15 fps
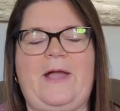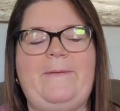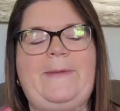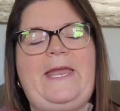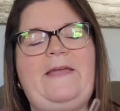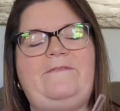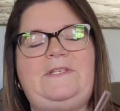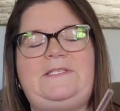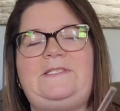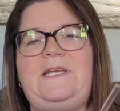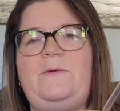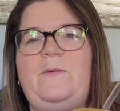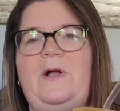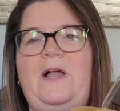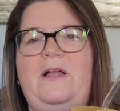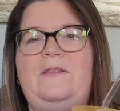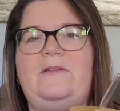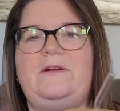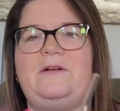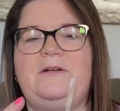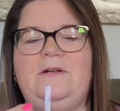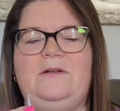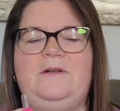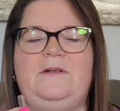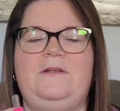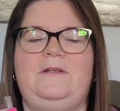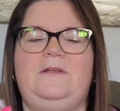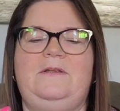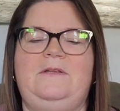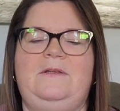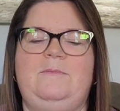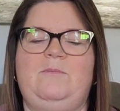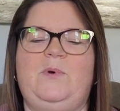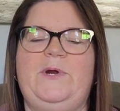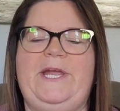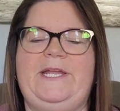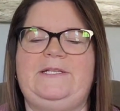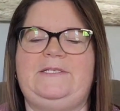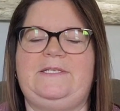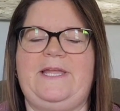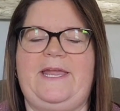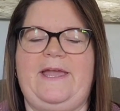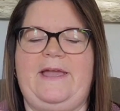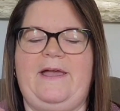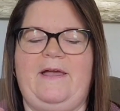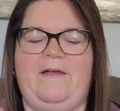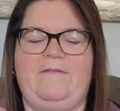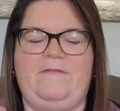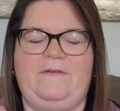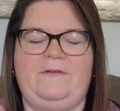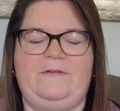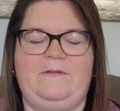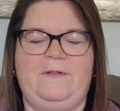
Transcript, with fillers: I may have to see what other prints they have.